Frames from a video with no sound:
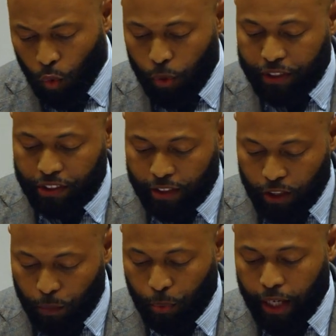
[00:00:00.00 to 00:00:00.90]
We
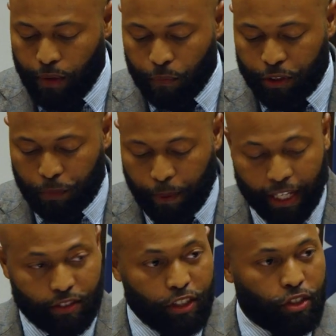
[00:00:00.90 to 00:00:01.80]
celebrate and
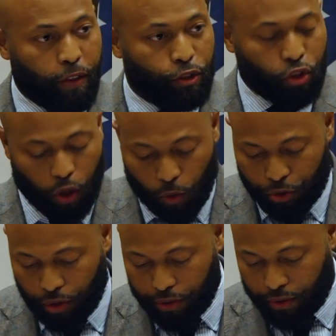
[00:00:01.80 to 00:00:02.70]
respect each other's
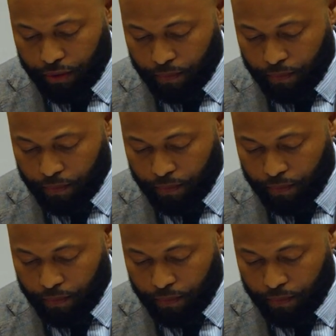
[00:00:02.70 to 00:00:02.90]
cultures,